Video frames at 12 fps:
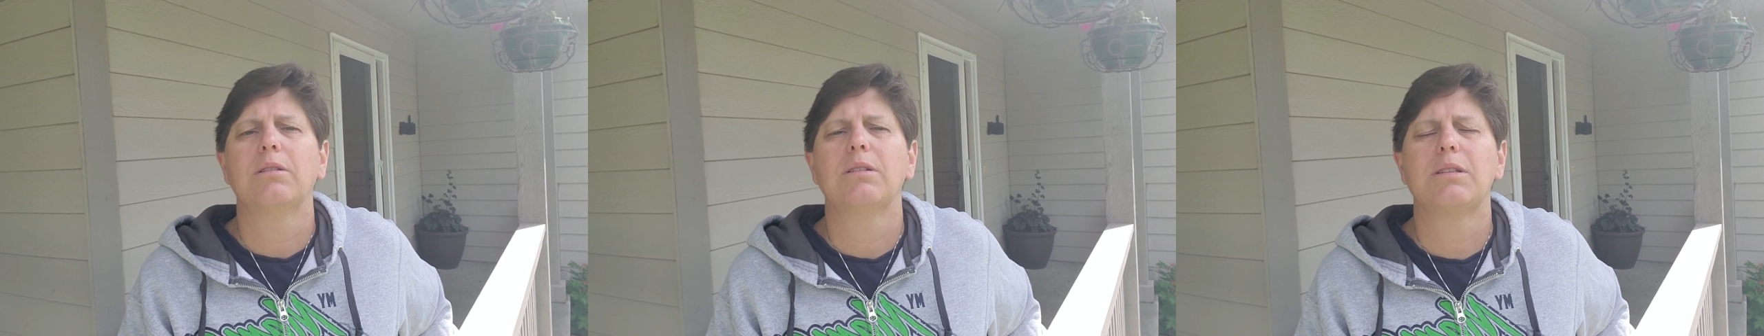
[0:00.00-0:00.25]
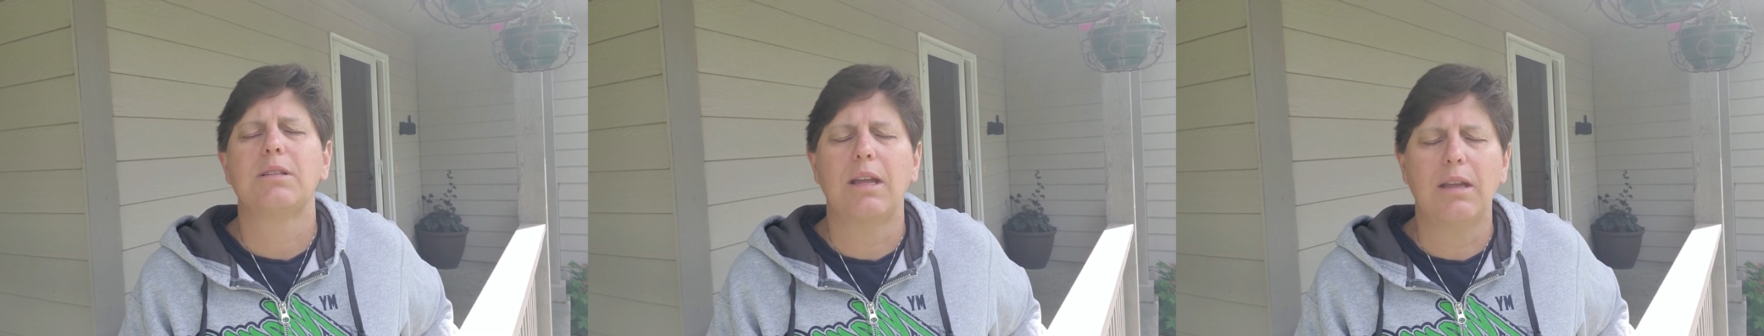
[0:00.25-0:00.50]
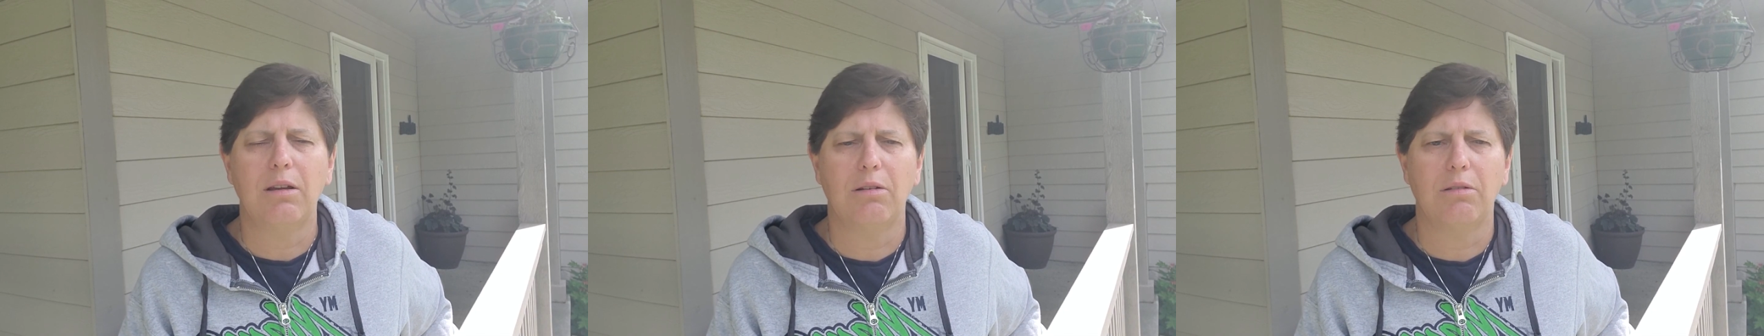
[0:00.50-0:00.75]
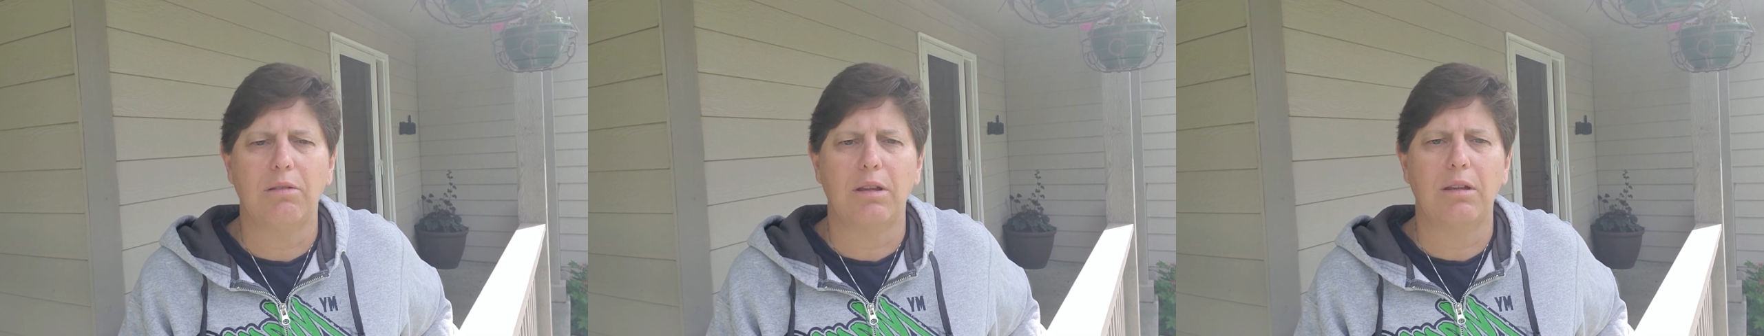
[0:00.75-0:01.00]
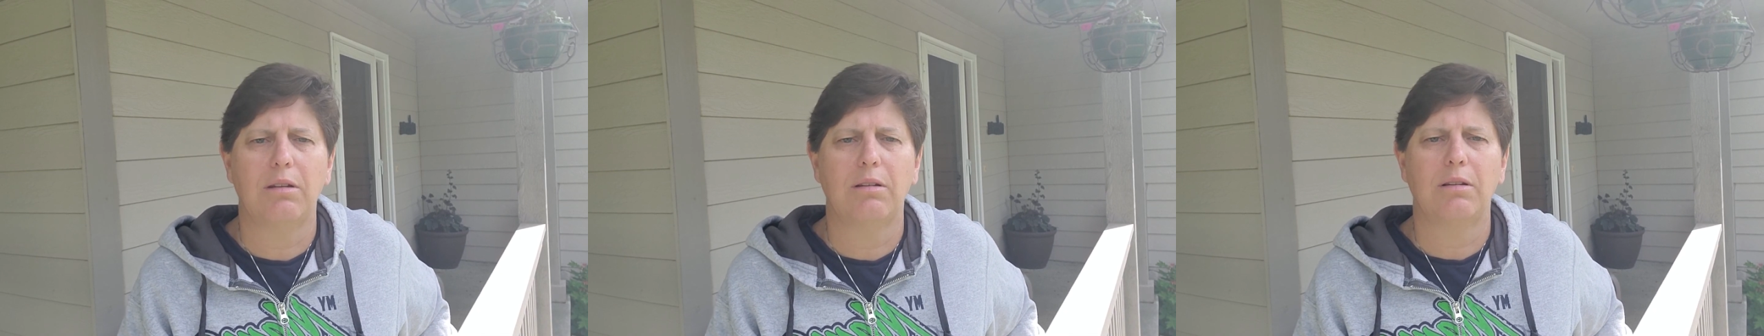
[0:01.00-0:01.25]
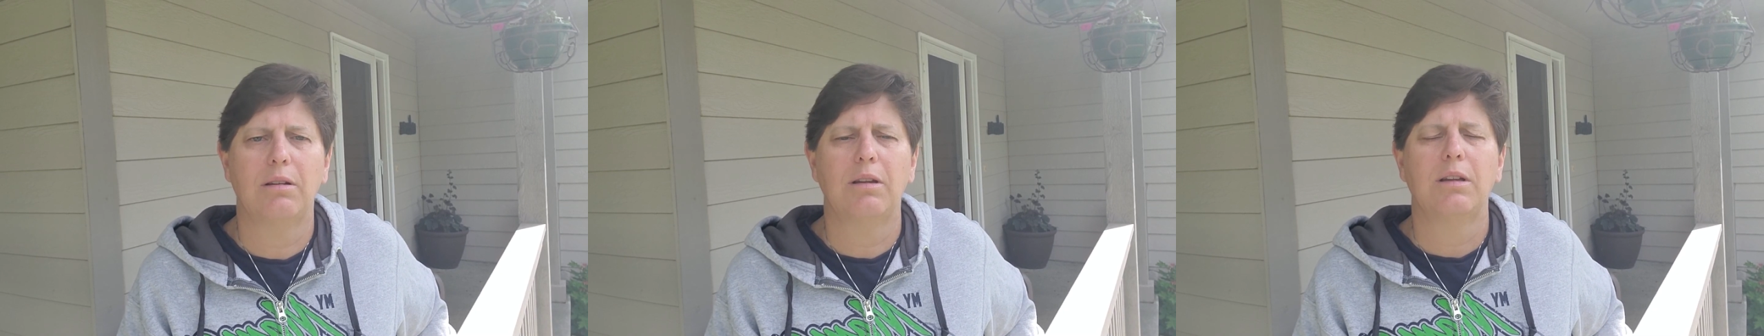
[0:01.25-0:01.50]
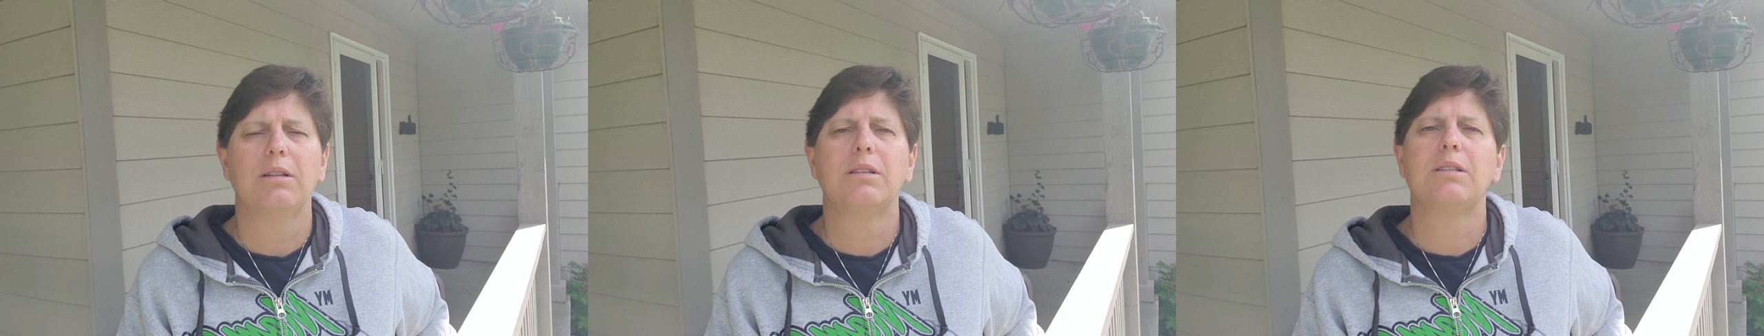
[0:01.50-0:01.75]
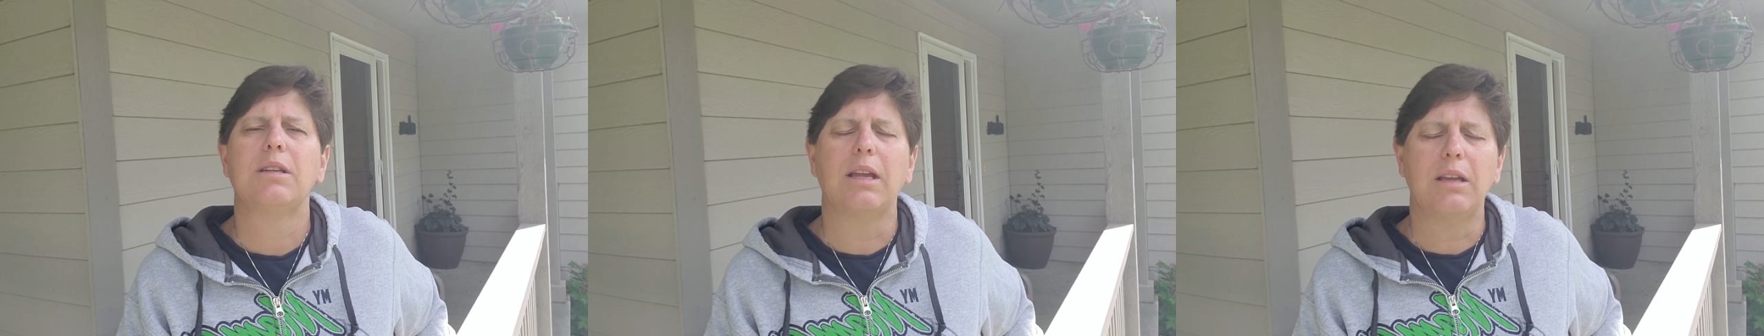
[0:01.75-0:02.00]
stay healthy,
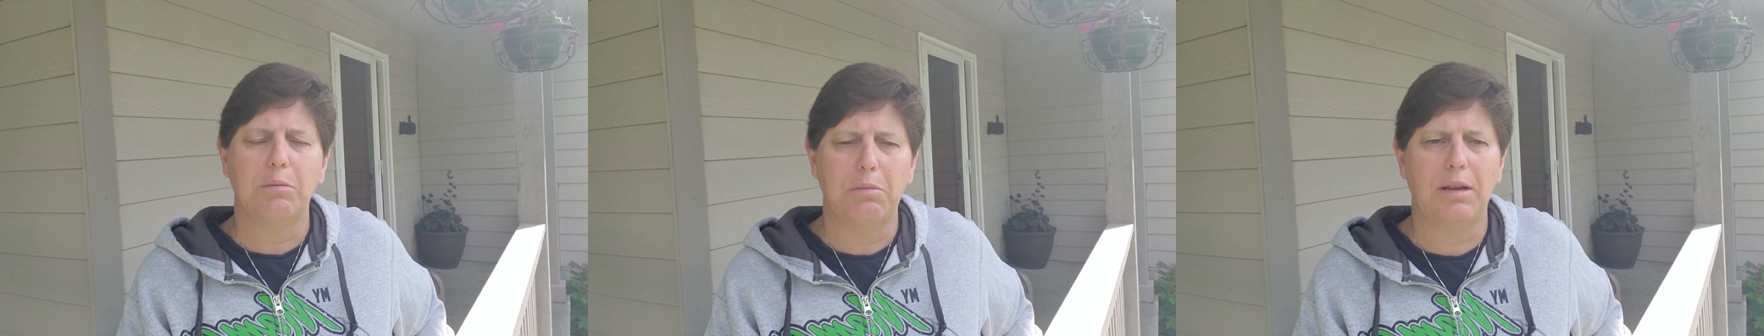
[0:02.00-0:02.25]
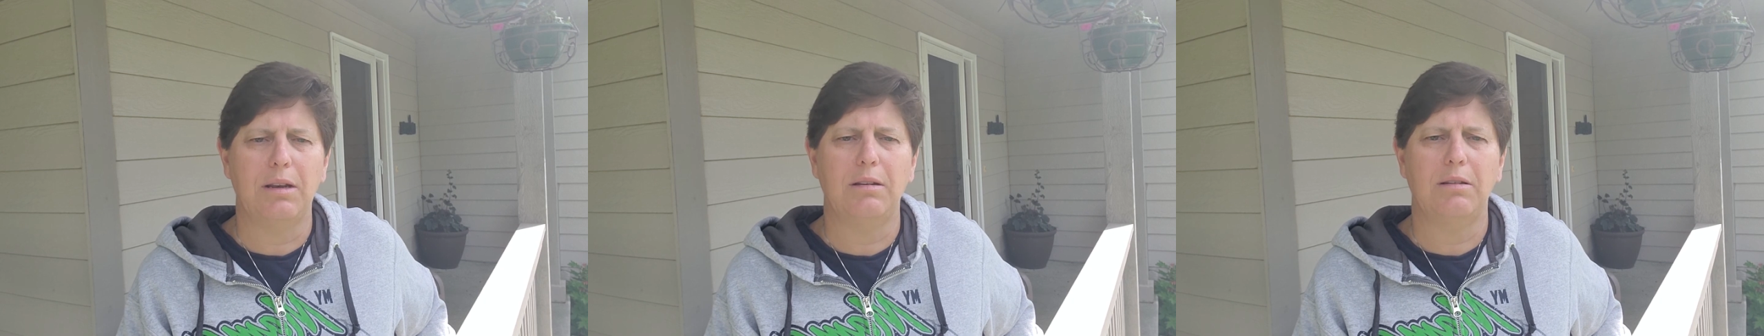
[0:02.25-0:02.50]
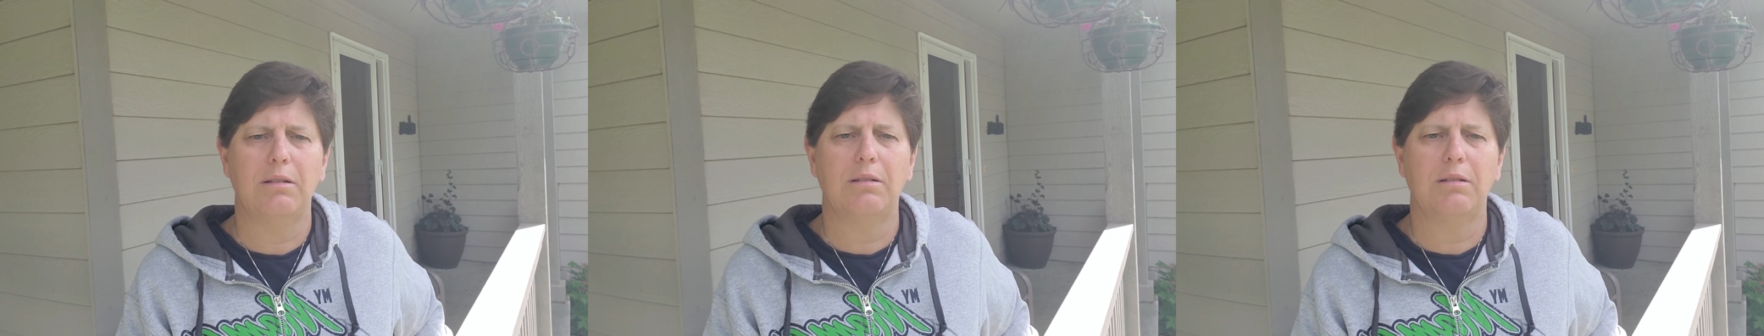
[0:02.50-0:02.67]
stay committed.